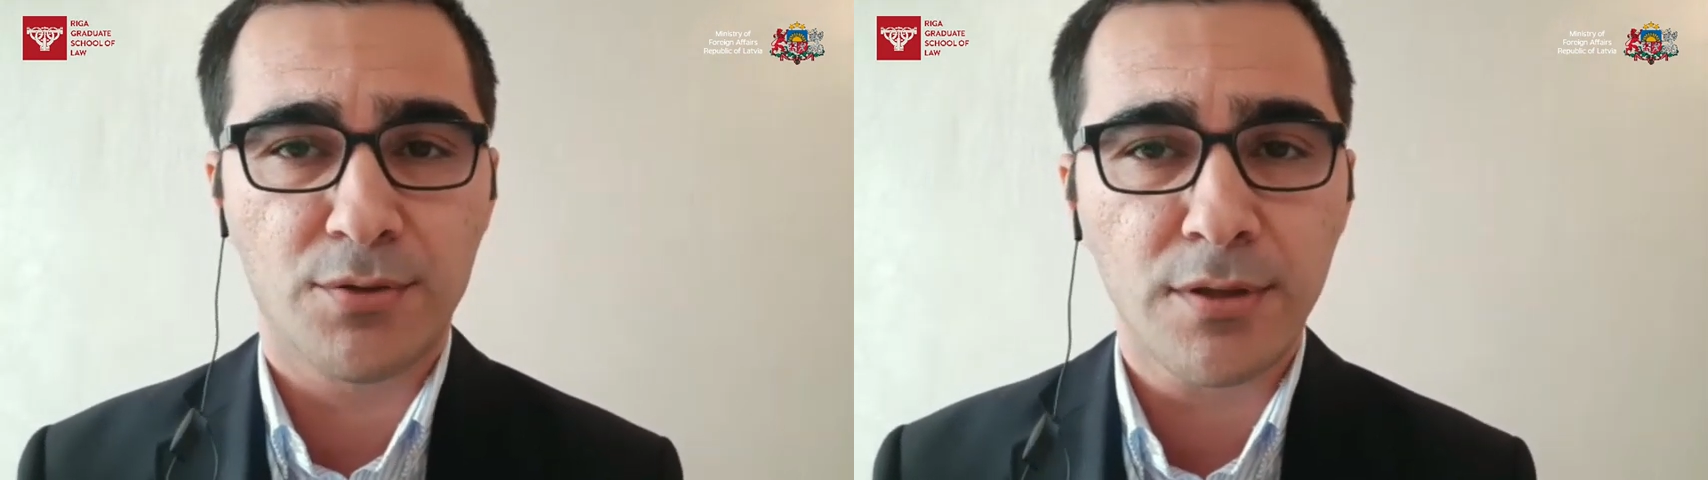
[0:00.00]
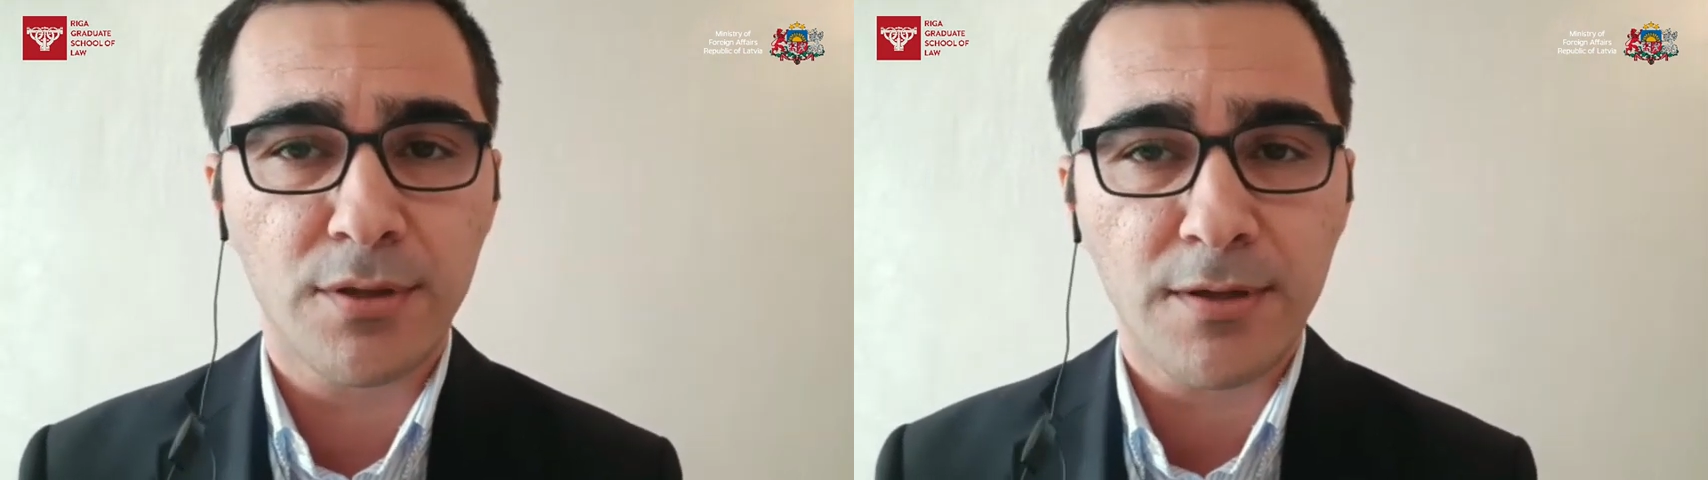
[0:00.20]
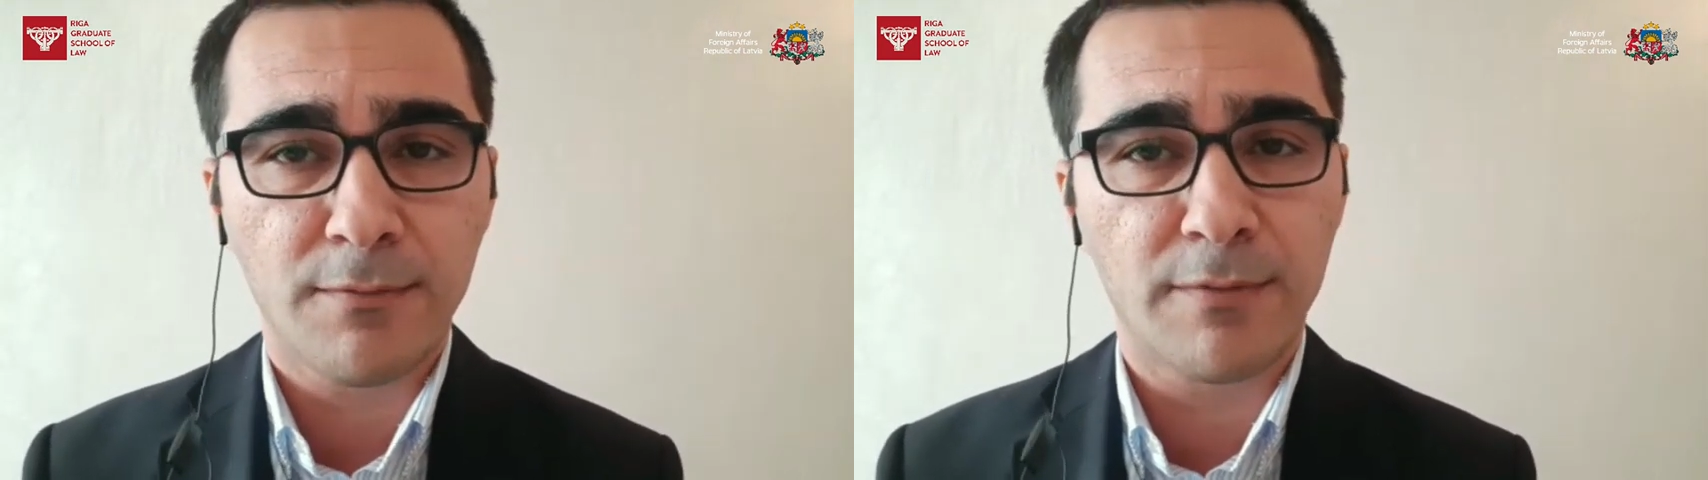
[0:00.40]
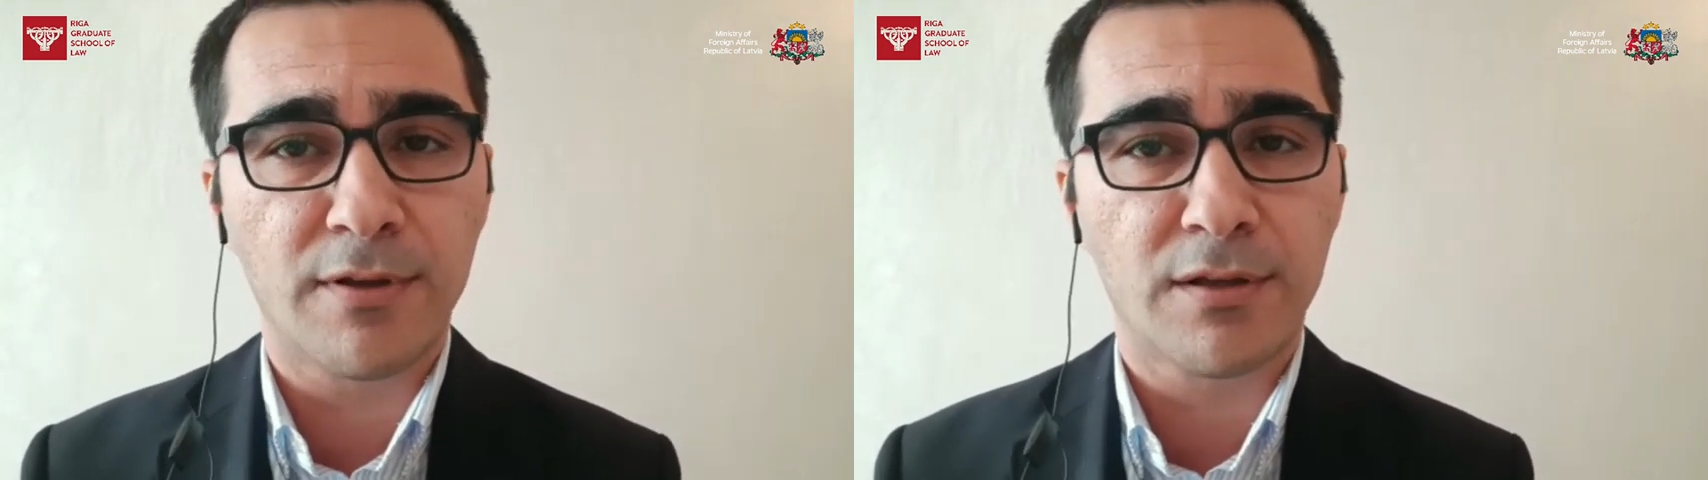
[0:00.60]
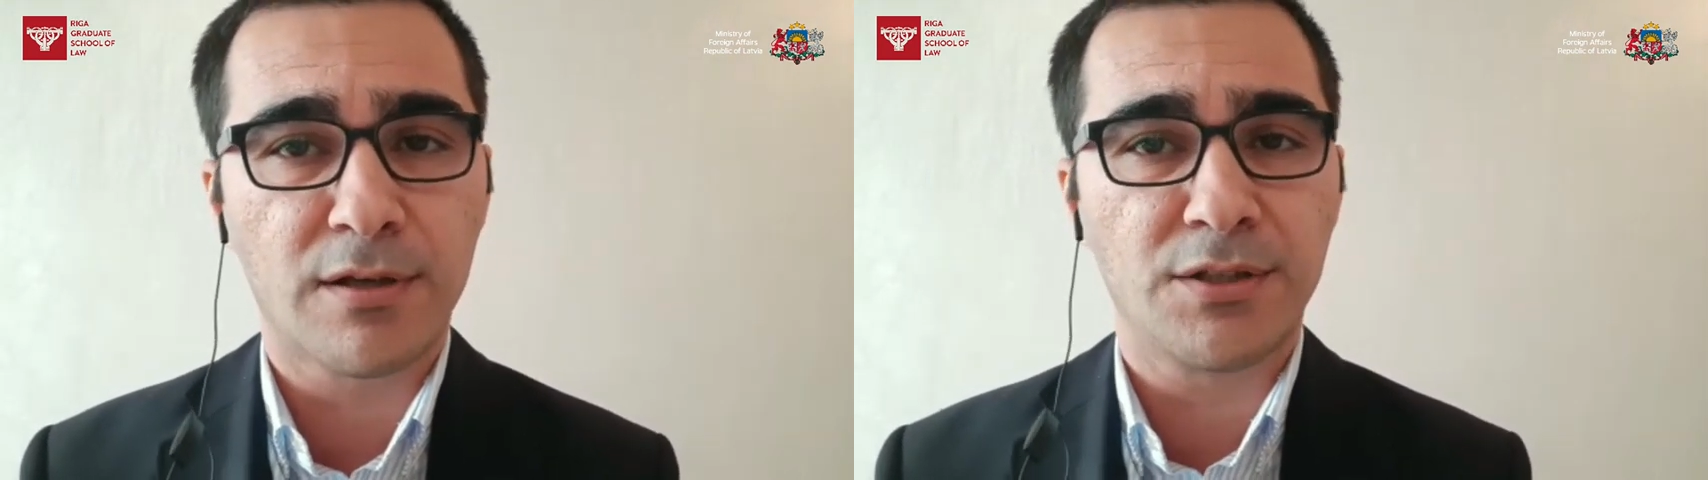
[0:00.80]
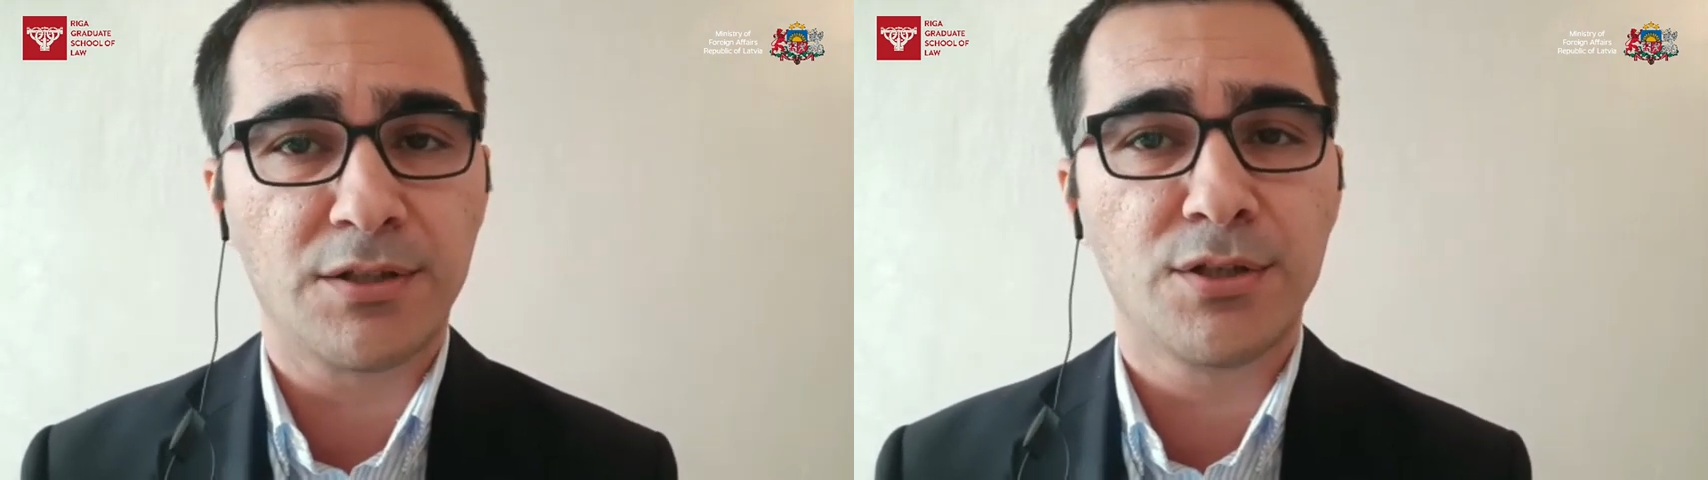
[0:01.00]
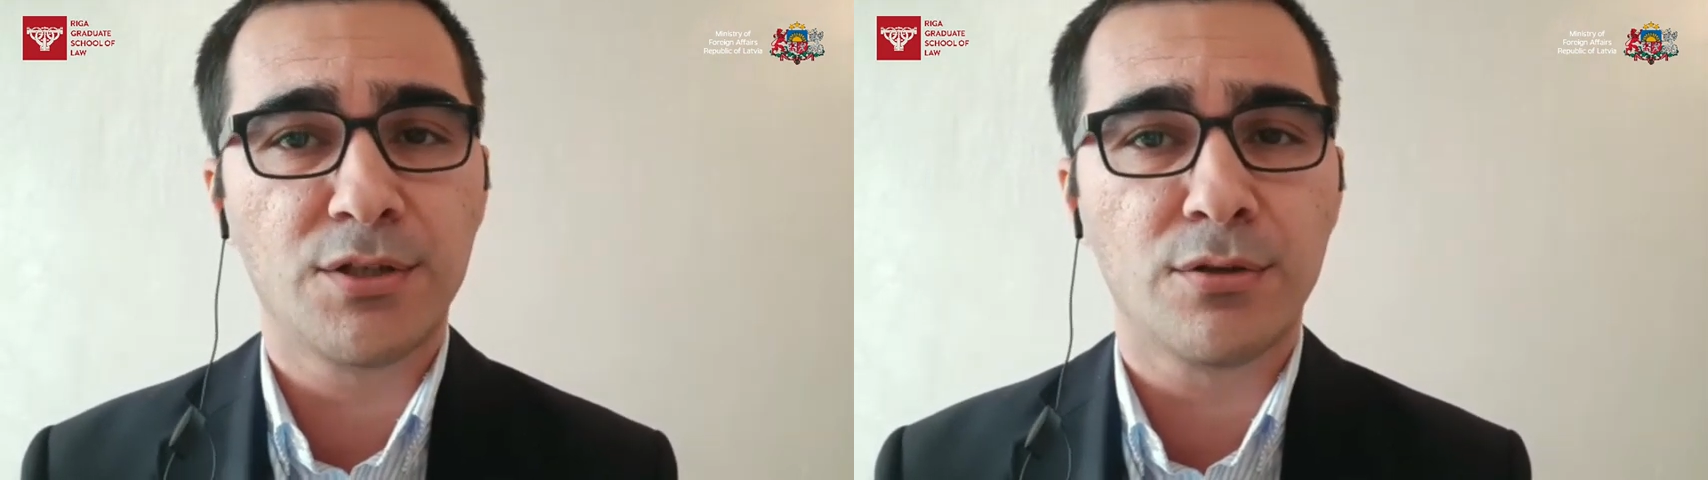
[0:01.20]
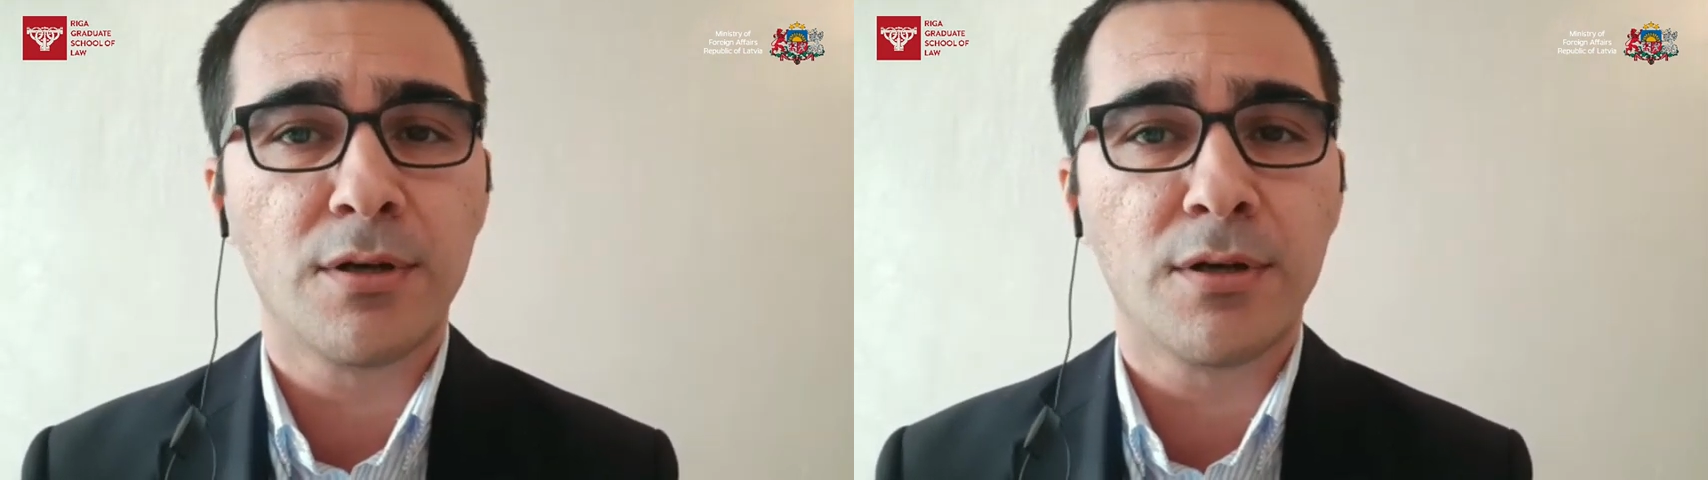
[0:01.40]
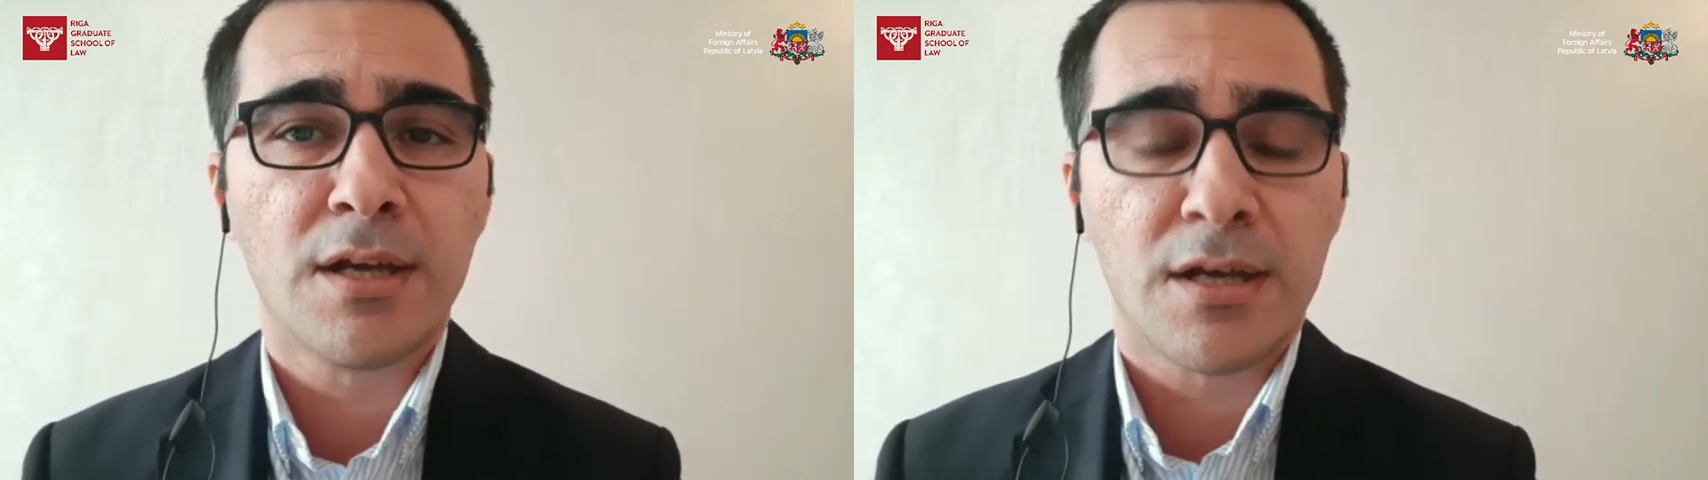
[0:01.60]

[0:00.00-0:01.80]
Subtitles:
Union. We will continue